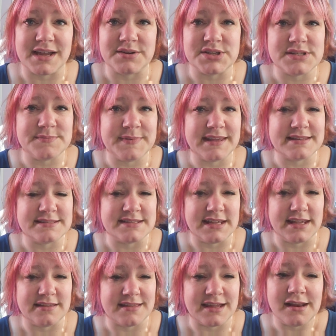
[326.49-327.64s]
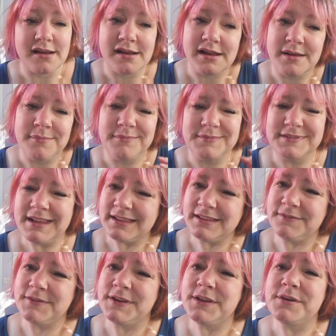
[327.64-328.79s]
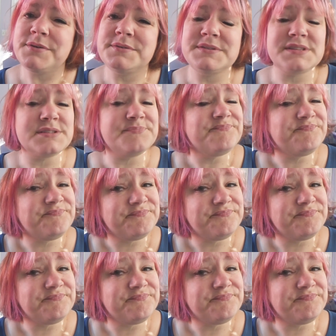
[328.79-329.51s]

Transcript: I just began seeing that daily videos